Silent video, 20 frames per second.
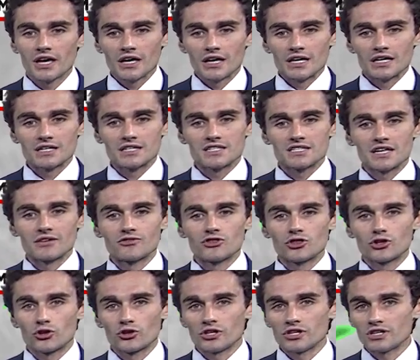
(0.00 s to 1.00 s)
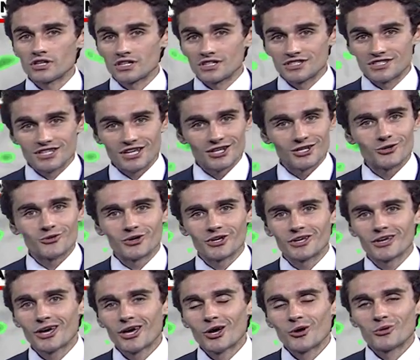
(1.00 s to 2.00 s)
into 7:30, continuing
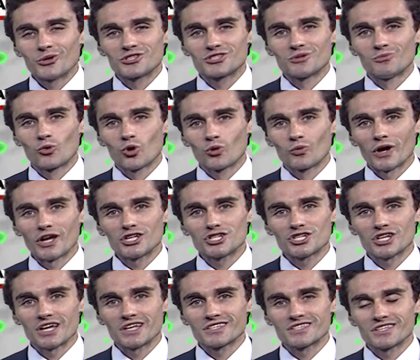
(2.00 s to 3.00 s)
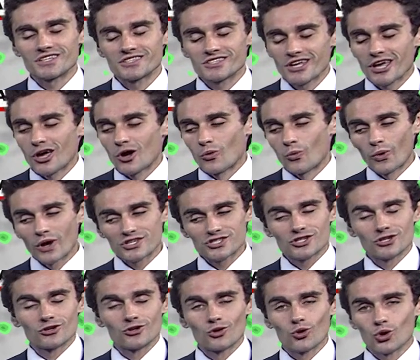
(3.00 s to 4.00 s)
with some more rain chances.
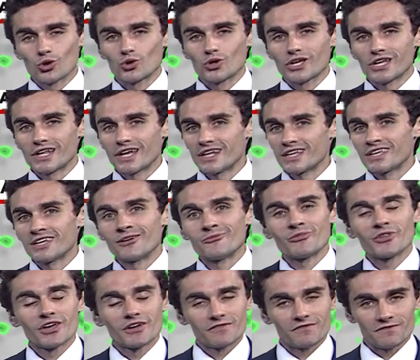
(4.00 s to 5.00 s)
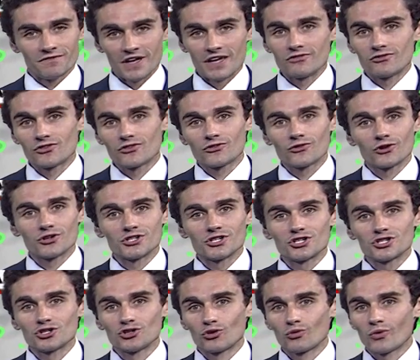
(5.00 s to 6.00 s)
Western northern Connecticut favored for
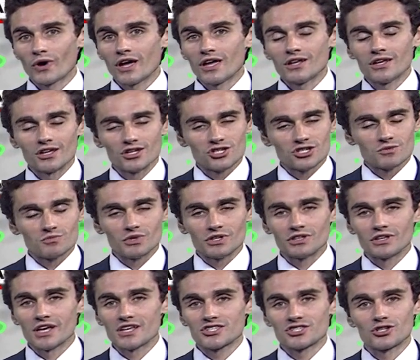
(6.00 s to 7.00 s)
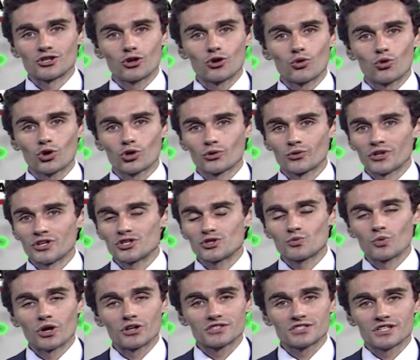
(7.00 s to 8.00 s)
additional rain. It should be less than a quarter inch.
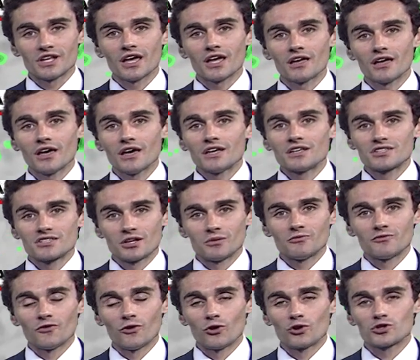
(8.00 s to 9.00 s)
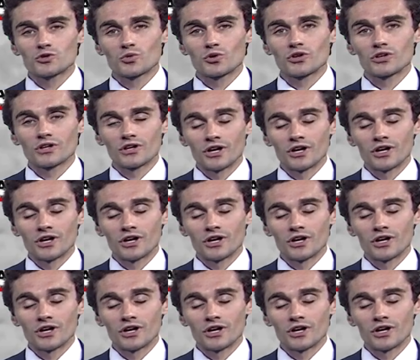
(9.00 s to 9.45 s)
Well, today, some folks were